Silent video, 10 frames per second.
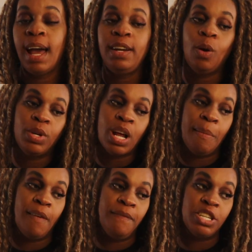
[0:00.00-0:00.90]
I know we're
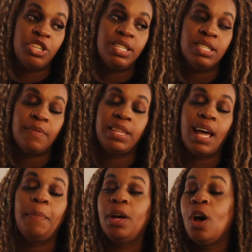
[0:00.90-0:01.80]
talking about visions and stuff like
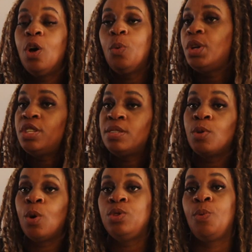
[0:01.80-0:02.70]
that, but what are some
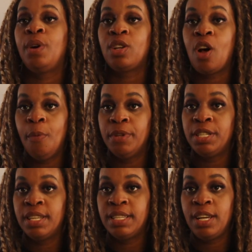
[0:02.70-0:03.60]
goals you want to
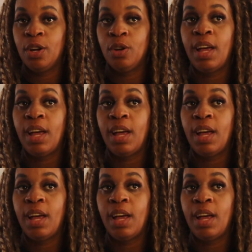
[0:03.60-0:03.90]
accomplish this year?